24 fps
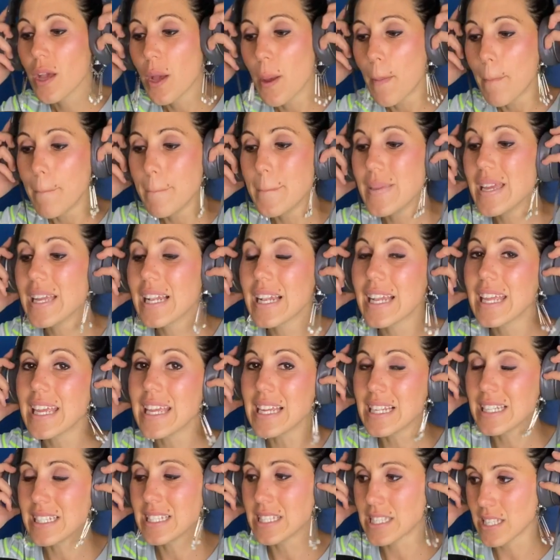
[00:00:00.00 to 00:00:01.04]

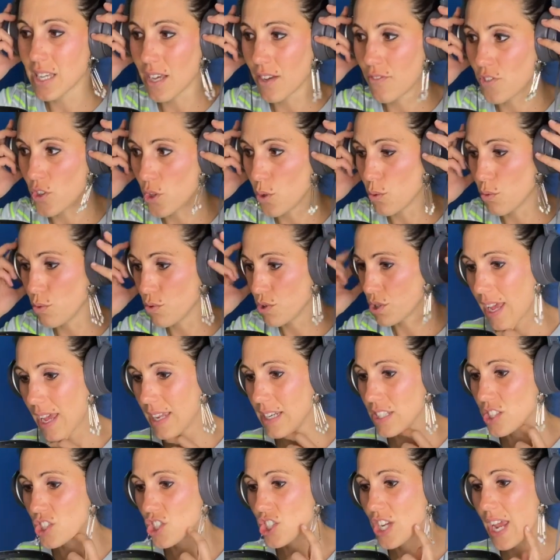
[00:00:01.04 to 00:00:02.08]
Millions of views, and
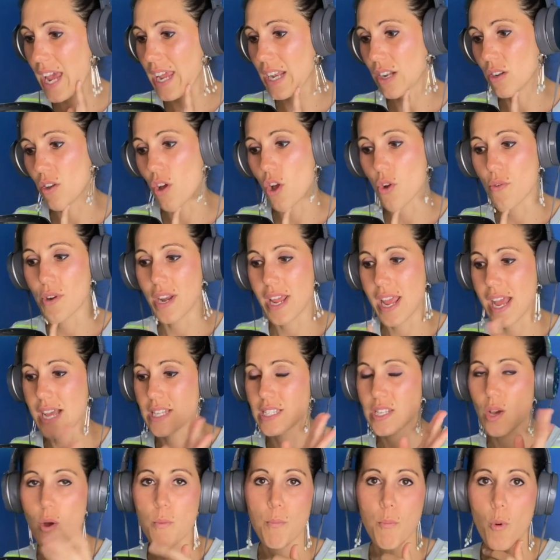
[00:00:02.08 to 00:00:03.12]
his channel already
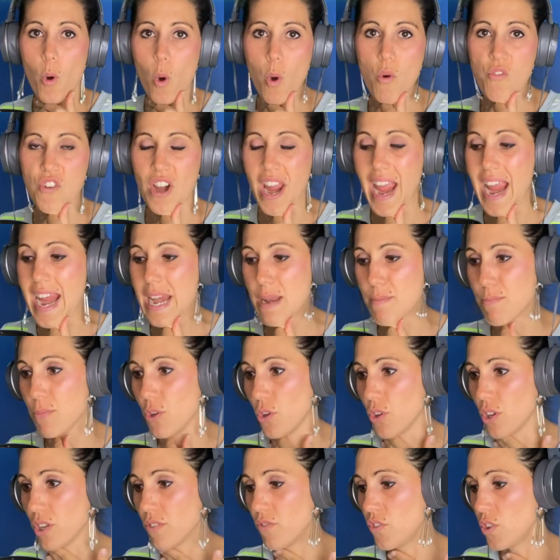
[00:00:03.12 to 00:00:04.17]
has over 8
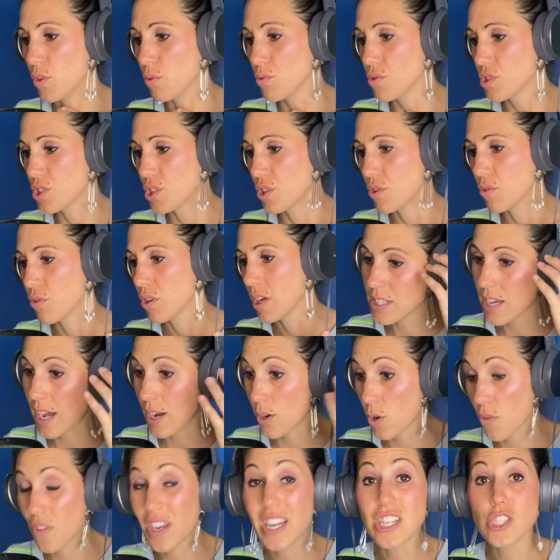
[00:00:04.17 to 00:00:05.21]
million views too. I
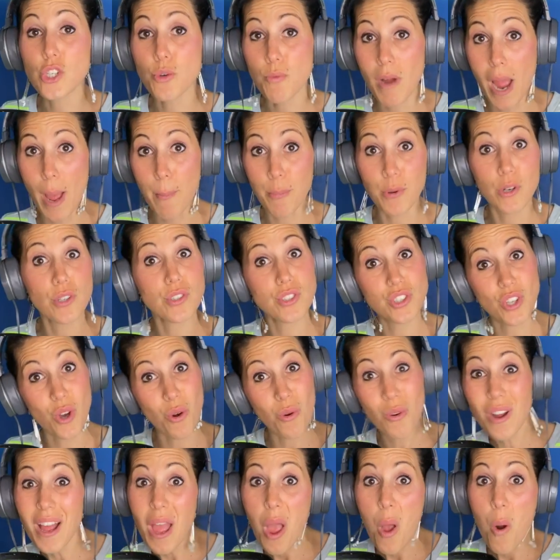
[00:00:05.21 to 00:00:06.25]
know that he's a rapper,
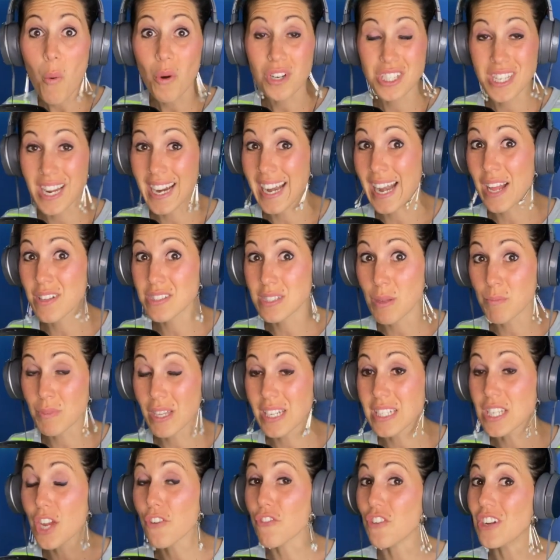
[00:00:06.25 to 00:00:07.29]
so we're checking out
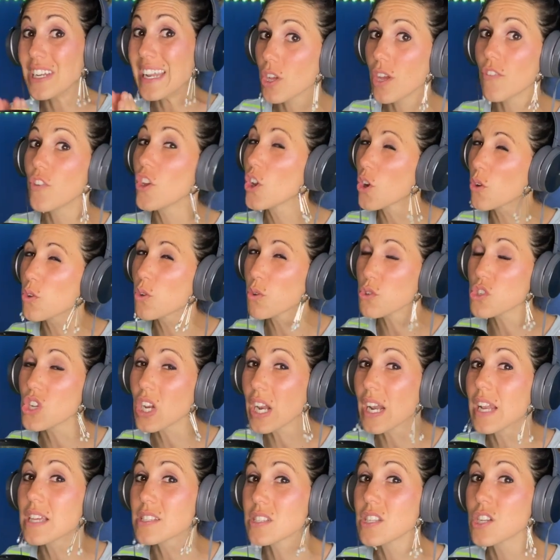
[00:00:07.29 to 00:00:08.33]
something different. If you don't usually
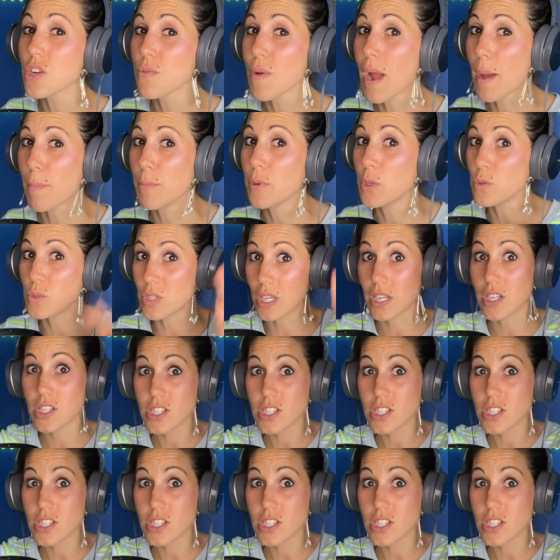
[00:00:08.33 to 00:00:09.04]
listen to rap music,